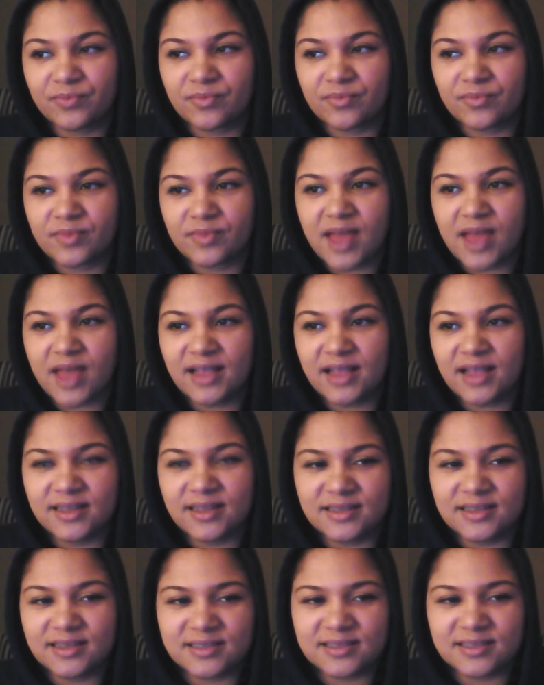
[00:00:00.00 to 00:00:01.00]
that
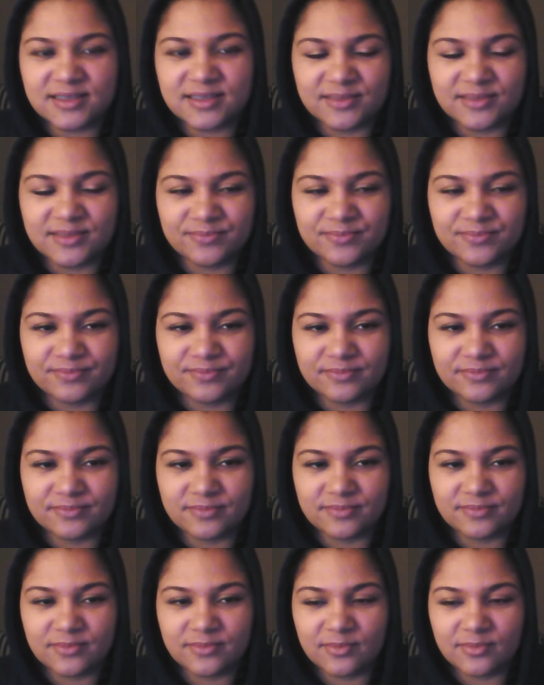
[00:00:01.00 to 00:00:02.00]
is,
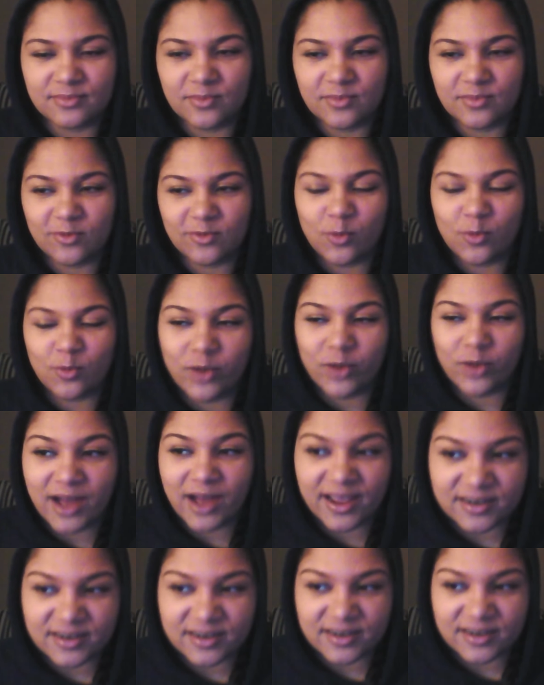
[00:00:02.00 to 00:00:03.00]
from what I
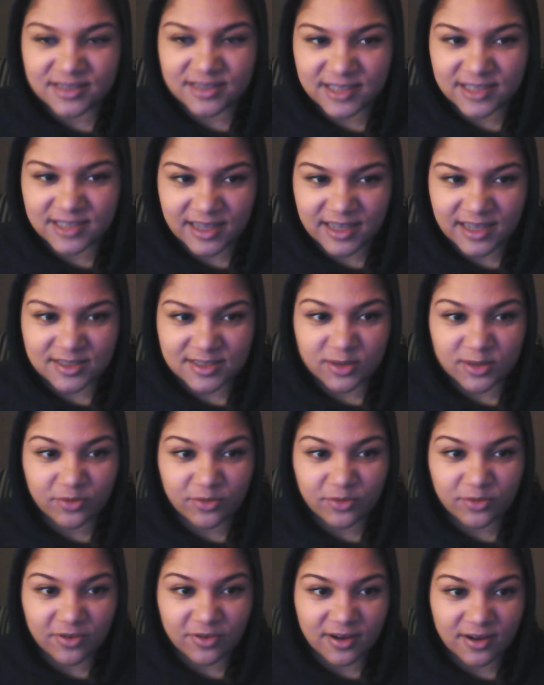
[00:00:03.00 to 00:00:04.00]
understand so
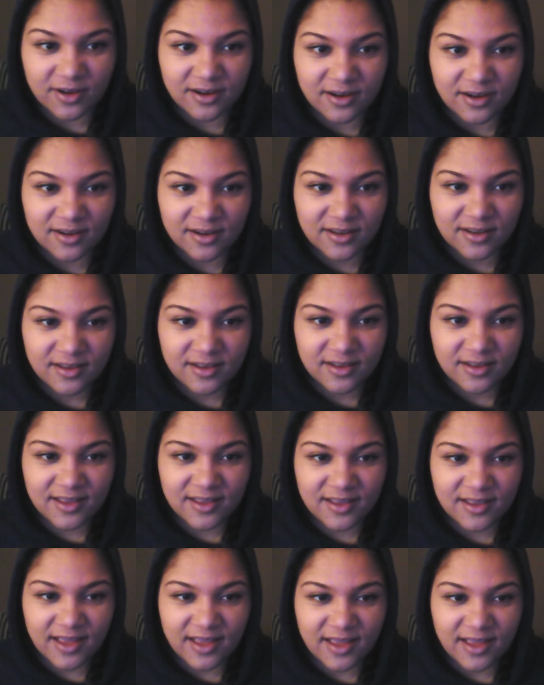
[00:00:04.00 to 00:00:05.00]
far,
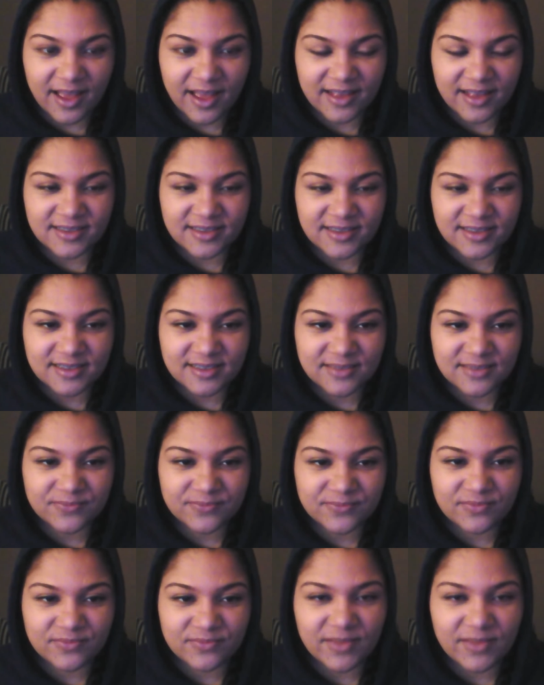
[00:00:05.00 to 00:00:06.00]
and
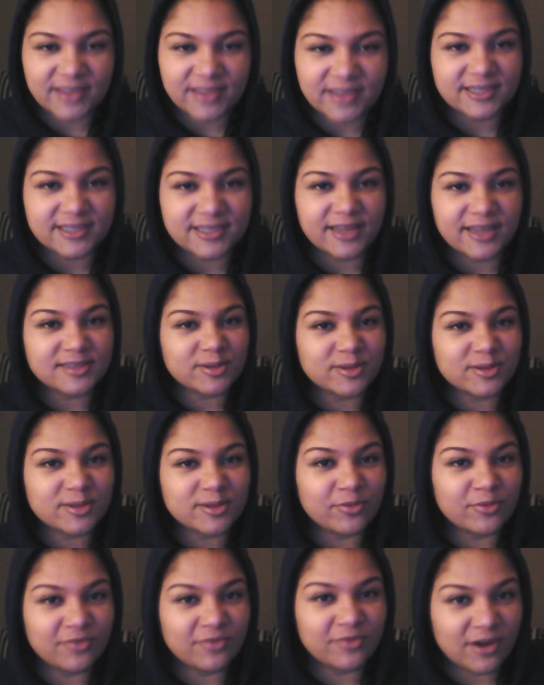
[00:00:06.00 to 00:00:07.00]
I say so
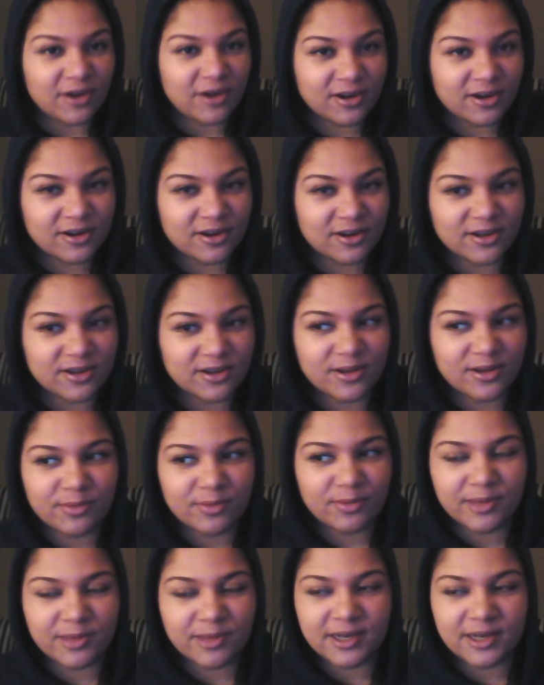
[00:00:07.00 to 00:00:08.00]
far
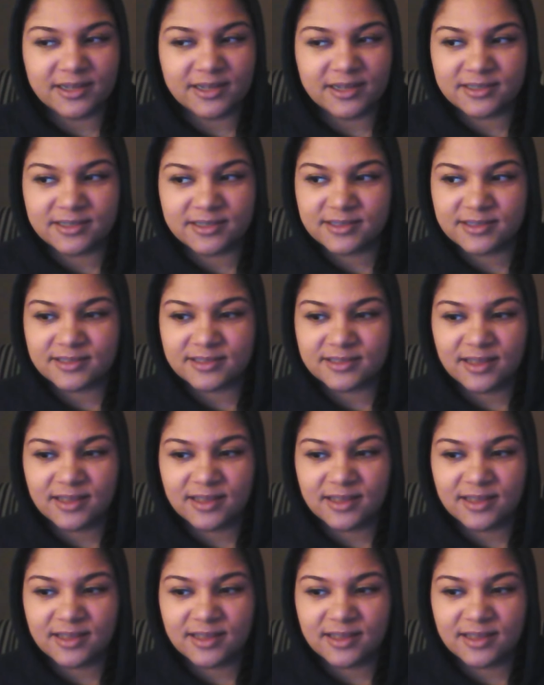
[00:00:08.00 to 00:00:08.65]
because